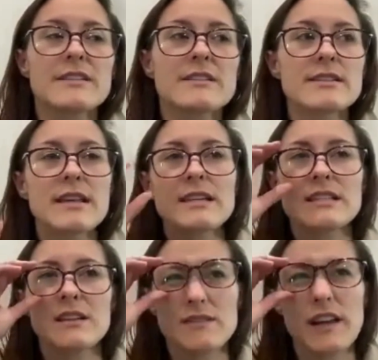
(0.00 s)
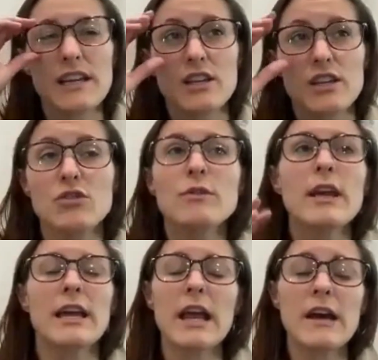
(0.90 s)
it's this idea of like you
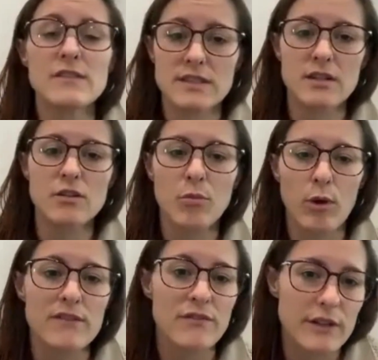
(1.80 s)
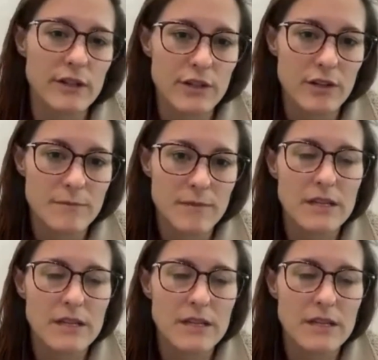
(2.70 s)
can't have a single point of failure.